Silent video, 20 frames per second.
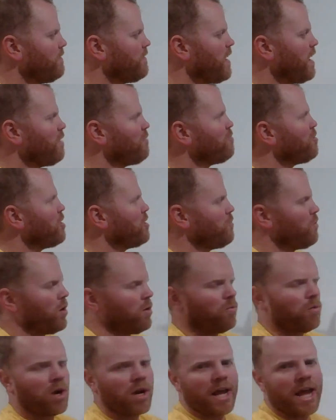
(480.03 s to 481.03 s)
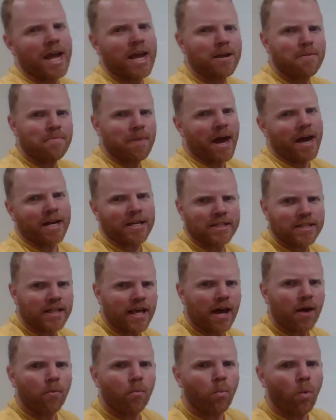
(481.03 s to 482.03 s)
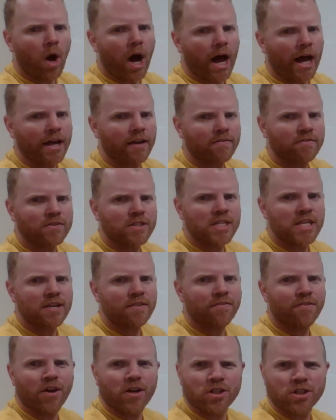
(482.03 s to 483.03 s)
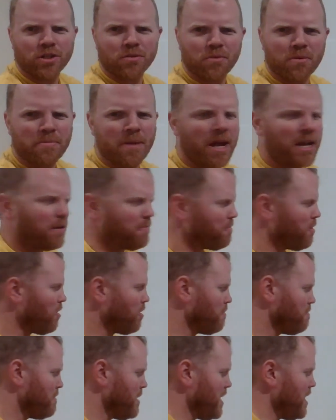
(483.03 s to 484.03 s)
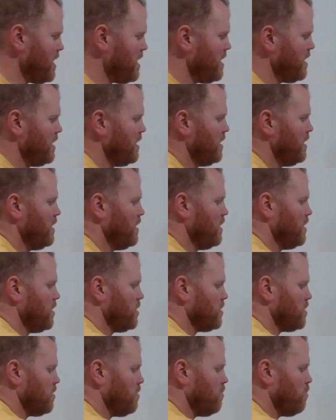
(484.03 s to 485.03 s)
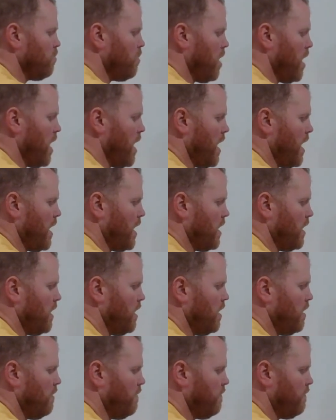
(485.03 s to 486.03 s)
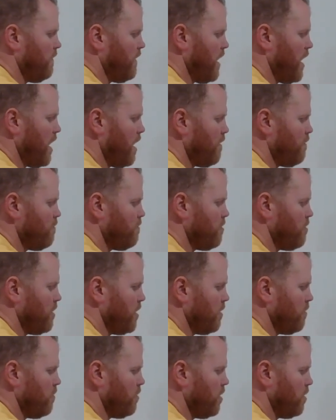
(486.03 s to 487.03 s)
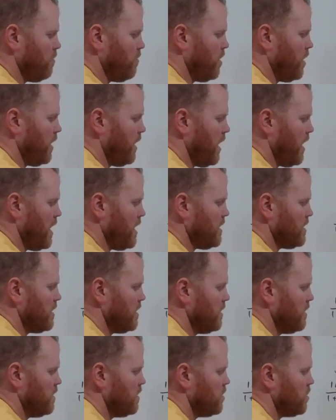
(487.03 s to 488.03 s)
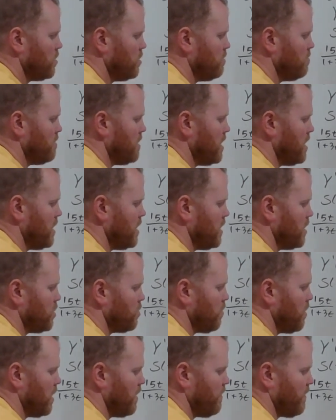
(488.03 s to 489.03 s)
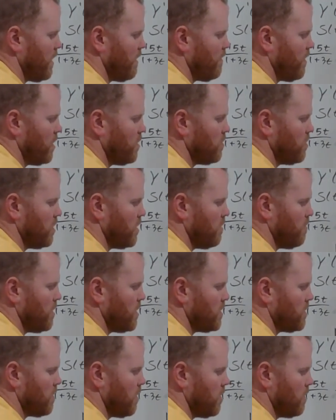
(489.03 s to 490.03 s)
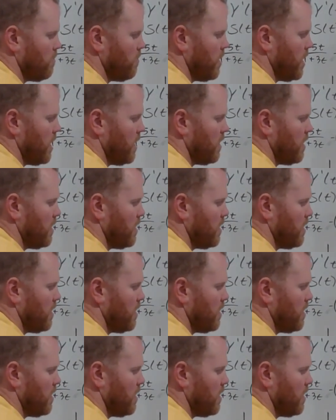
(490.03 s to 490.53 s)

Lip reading: 5.118 back into that y of t function we made in part B. So y of 5.118 should be 2500 that we started with,